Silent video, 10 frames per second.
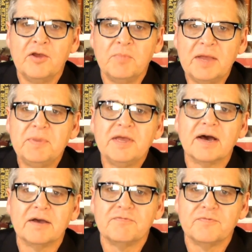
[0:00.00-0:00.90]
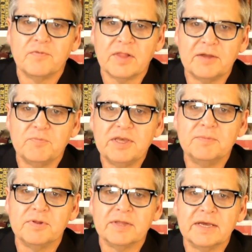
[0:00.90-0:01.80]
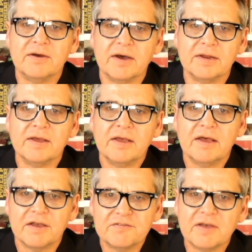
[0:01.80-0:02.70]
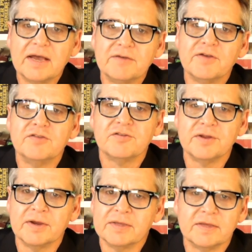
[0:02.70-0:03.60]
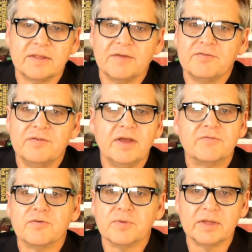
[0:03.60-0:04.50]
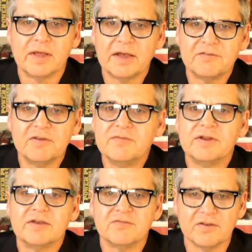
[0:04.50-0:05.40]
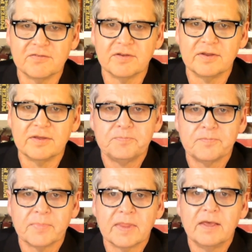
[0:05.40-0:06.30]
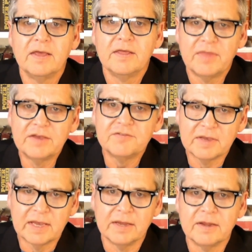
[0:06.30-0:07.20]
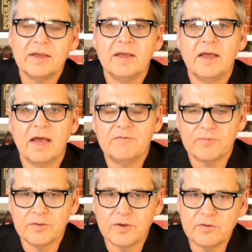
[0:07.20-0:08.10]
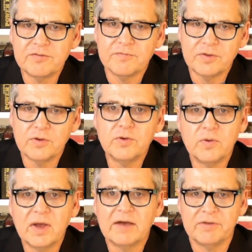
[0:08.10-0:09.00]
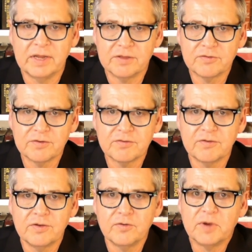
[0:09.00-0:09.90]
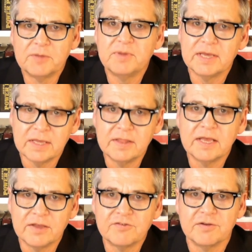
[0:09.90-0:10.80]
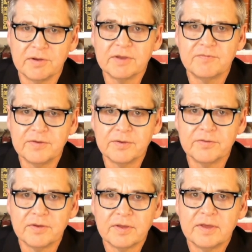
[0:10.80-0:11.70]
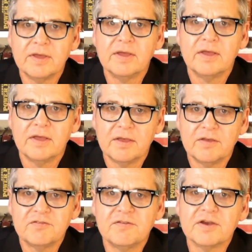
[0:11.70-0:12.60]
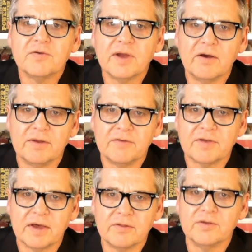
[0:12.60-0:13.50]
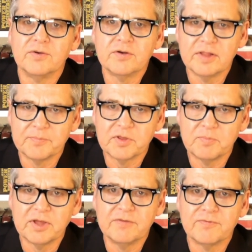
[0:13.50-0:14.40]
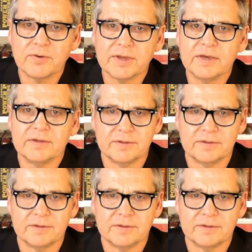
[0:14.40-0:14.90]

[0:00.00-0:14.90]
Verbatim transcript: Maybe I've let people in on a side of engineering that they've never realized even existed. Thanks again. And for those of you who have an interest who might be in the engineering field, Stick around, I've got a little clip to play for you.